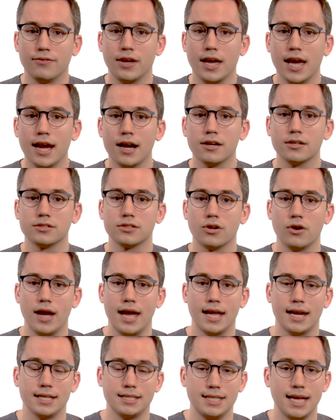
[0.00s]
cares
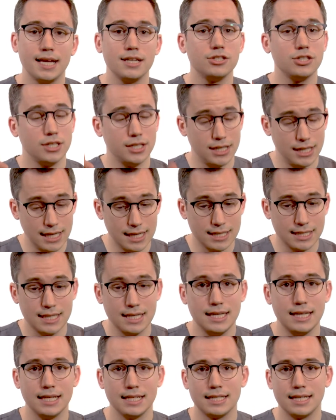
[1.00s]
and attention is
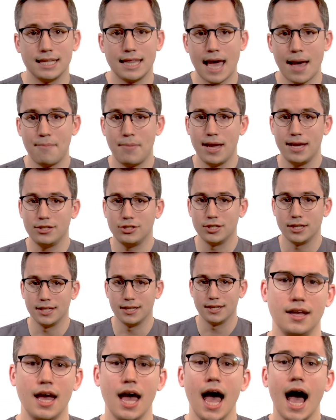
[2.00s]
needed to that patient.
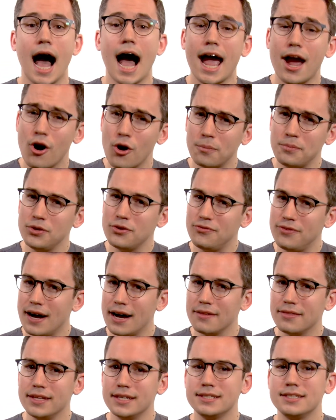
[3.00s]
I hope you
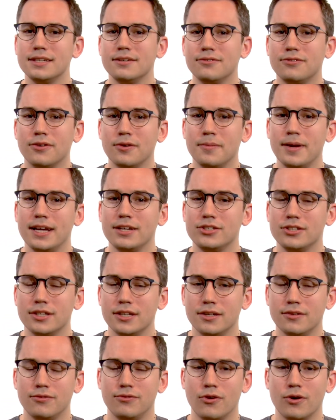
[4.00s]
found this information
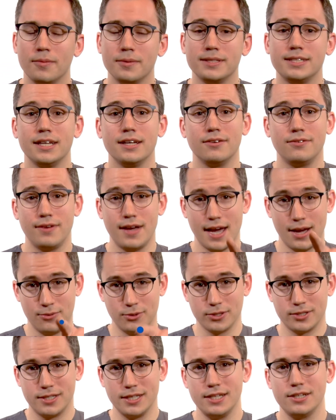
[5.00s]
informative, and
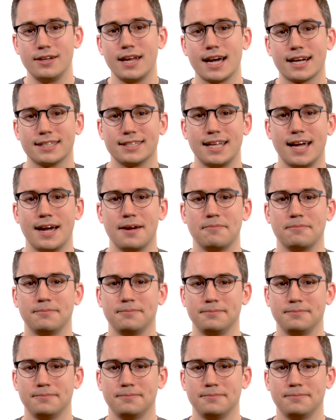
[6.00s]
we'll see you next time.